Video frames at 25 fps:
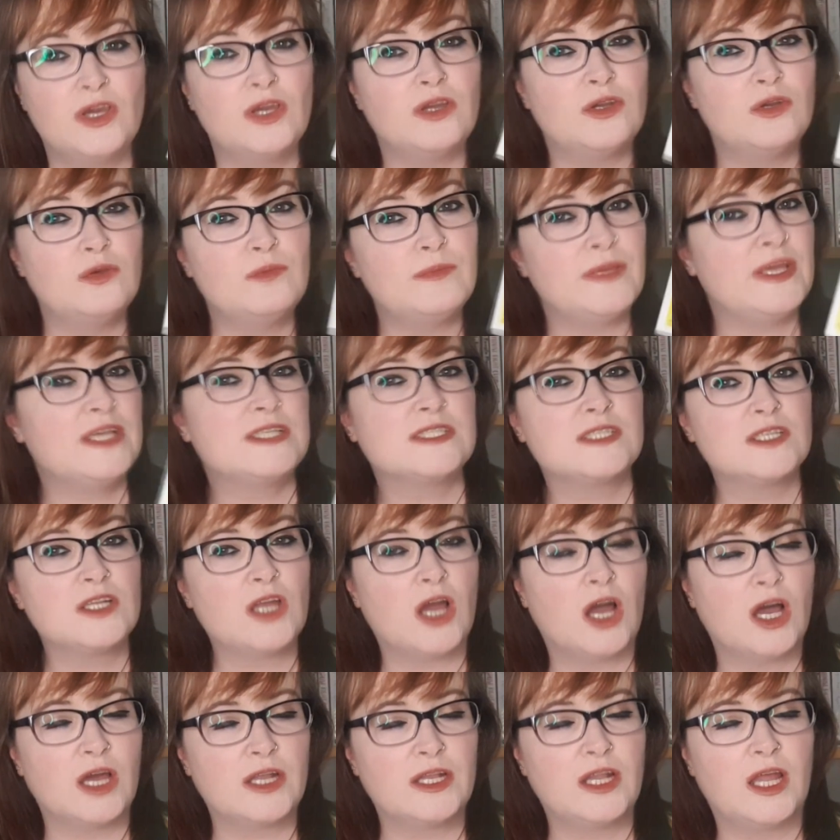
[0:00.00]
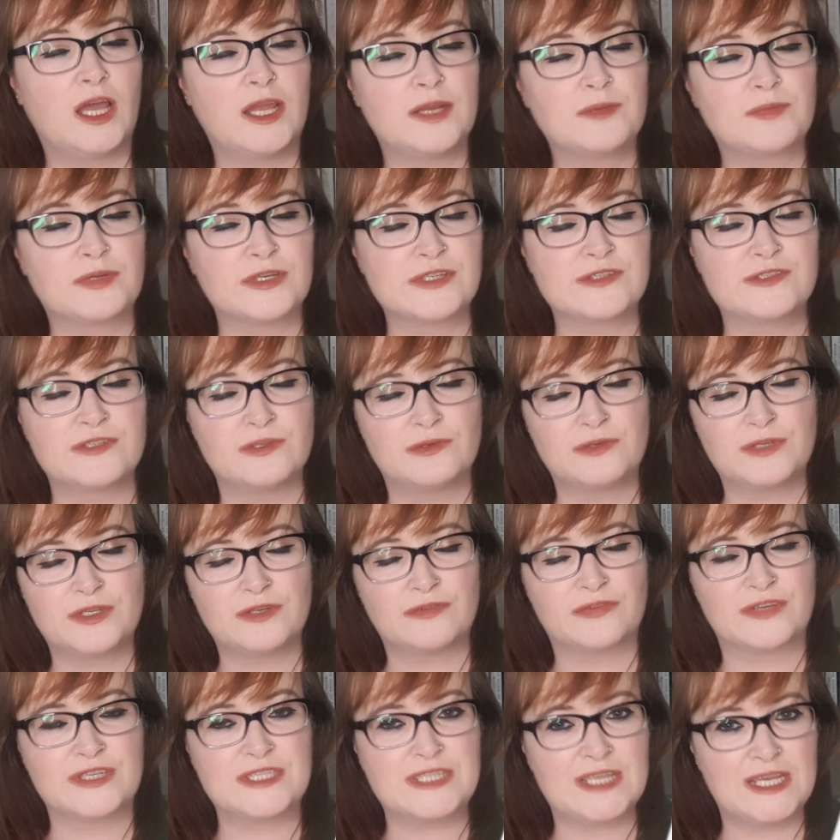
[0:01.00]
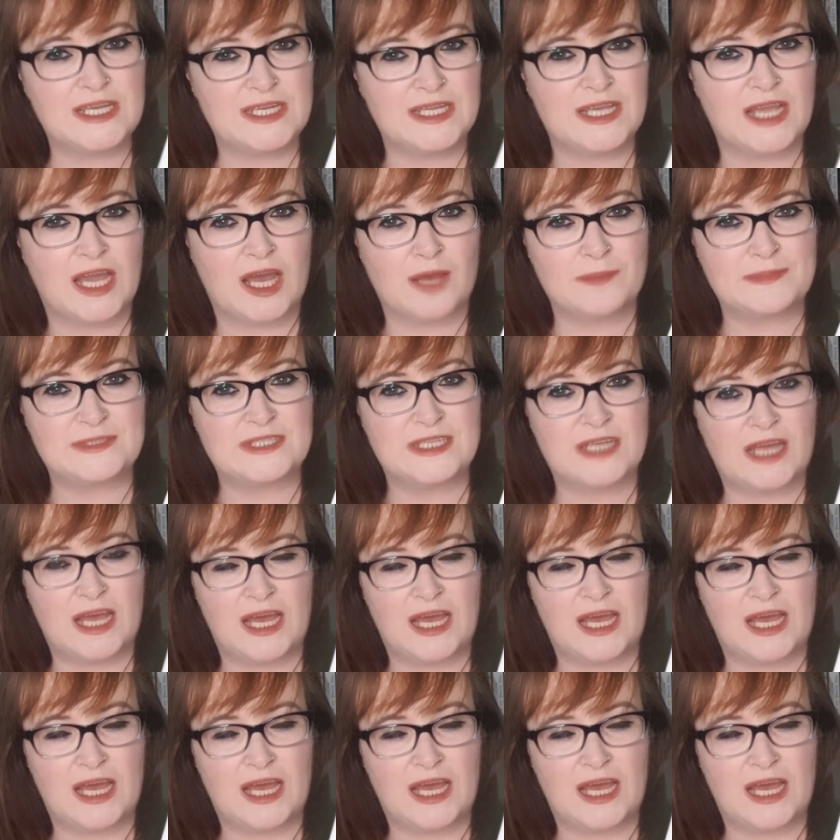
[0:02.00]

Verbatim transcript: who makes an online persona for dating apps and